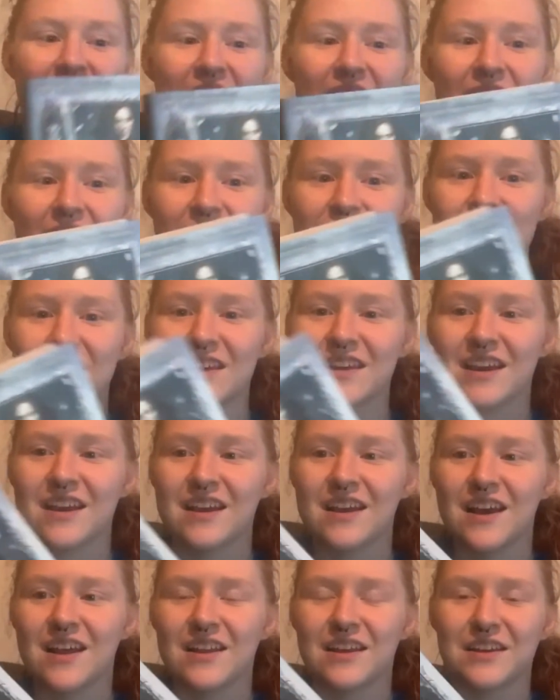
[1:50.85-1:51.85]
I think I
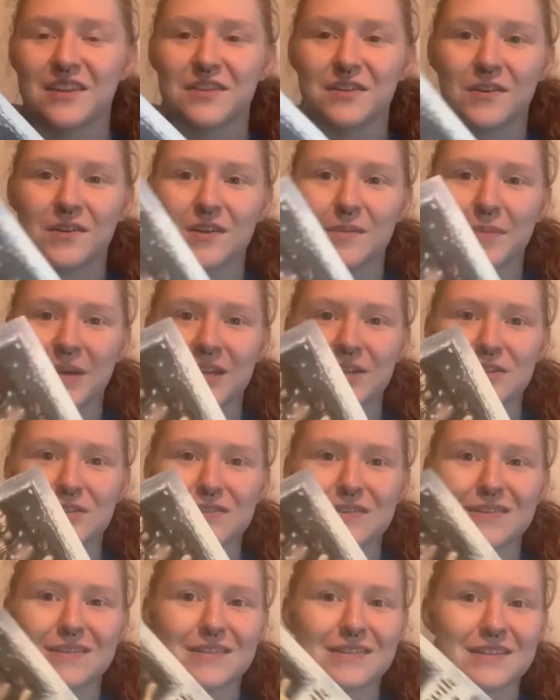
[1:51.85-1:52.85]
got like 30 pages
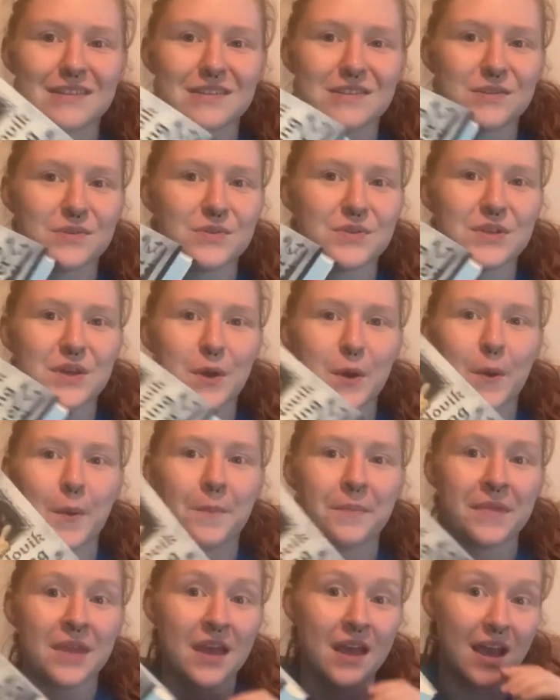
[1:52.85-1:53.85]
into this or so.
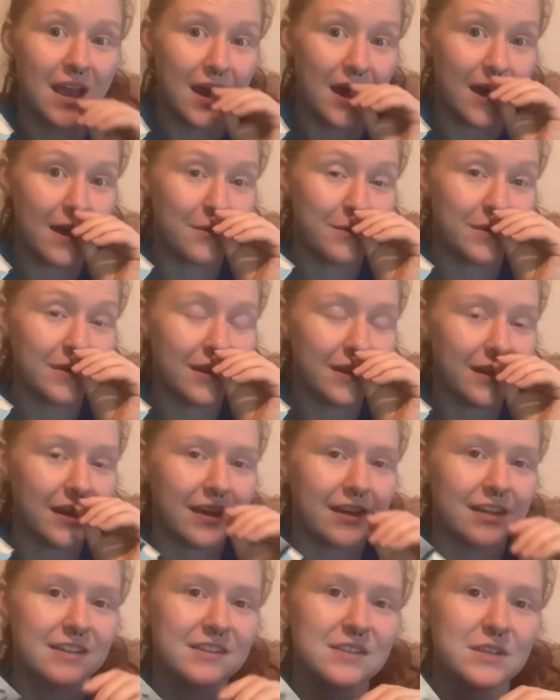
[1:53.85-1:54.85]
I really
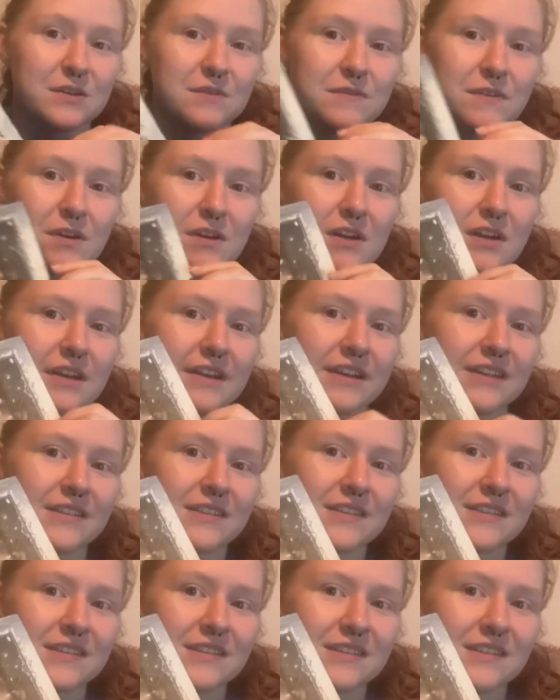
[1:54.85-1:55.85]
like it so far.
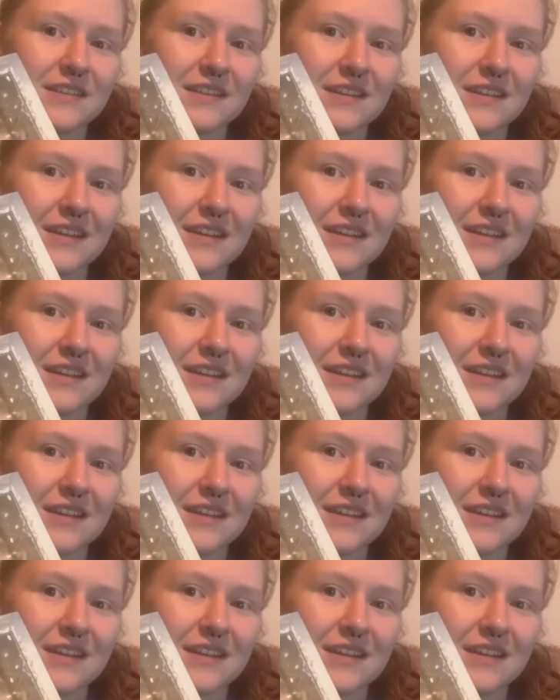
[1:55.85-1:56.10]
It's